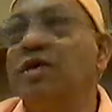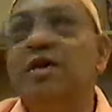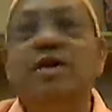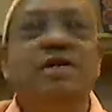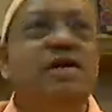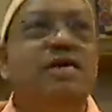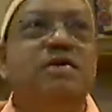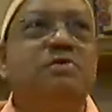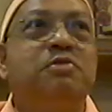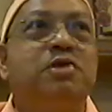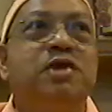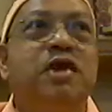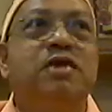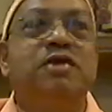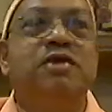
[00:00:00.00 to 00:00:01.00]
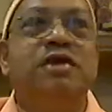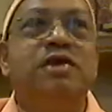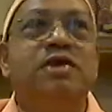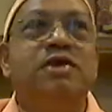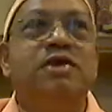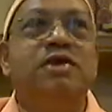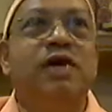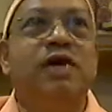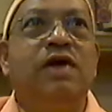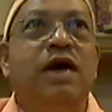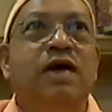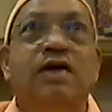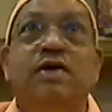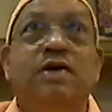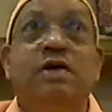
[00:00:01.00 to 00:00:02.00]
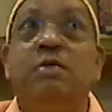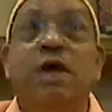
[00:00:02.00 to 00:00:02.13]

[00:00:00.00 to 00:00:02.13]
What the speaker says: he is the presiding deity of the eyes.